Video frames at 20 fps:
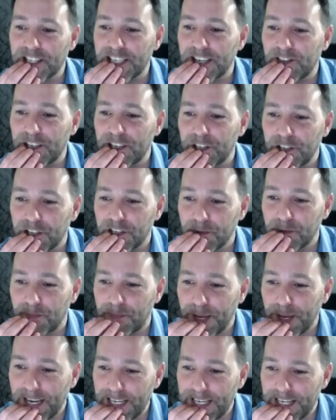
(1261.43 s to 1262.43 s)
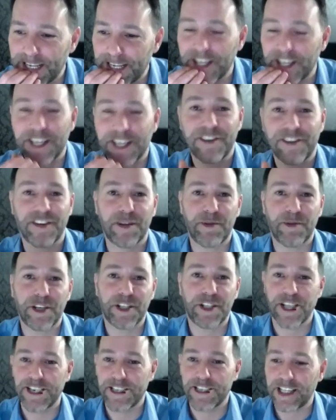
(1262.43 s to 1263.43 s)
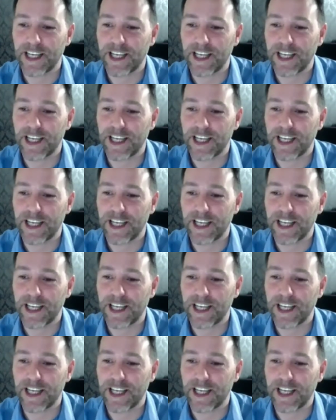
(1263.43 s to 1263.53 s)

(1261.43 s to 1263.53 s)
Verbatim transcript: Stephen. You're the best. Thank you very much,